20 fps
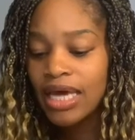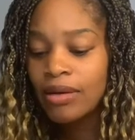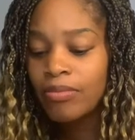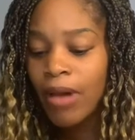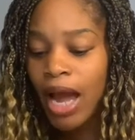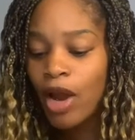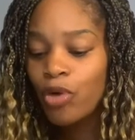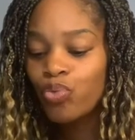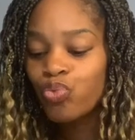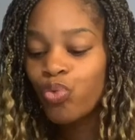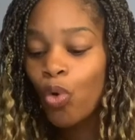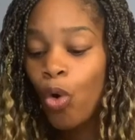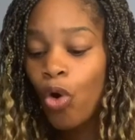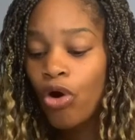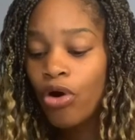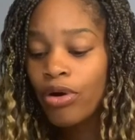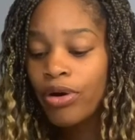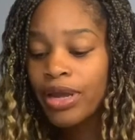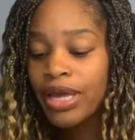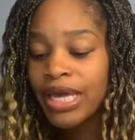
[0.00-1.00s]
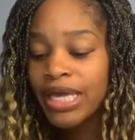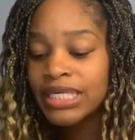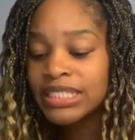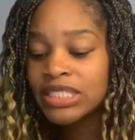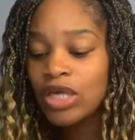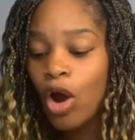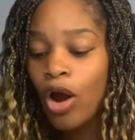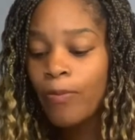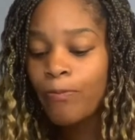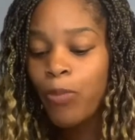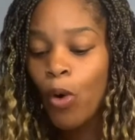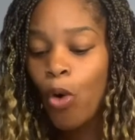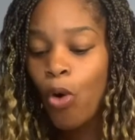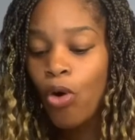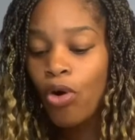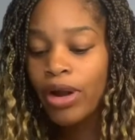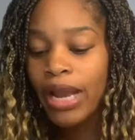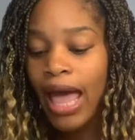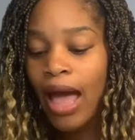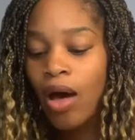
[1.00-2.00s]
and my roarings are
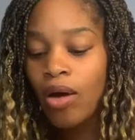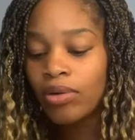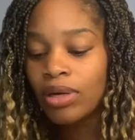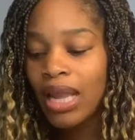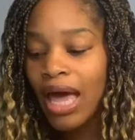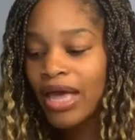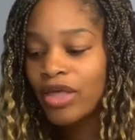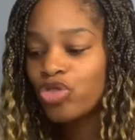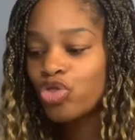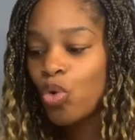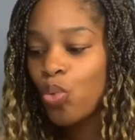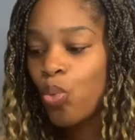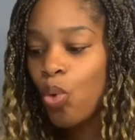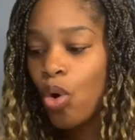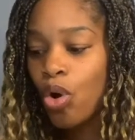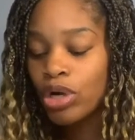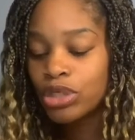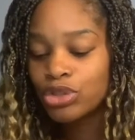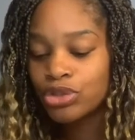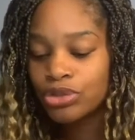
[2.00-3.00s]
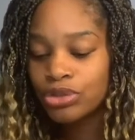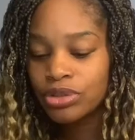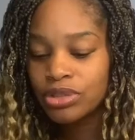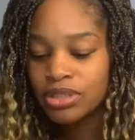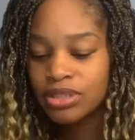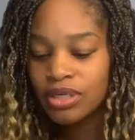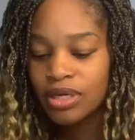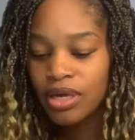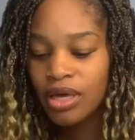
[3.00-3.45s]
poured out like the waters.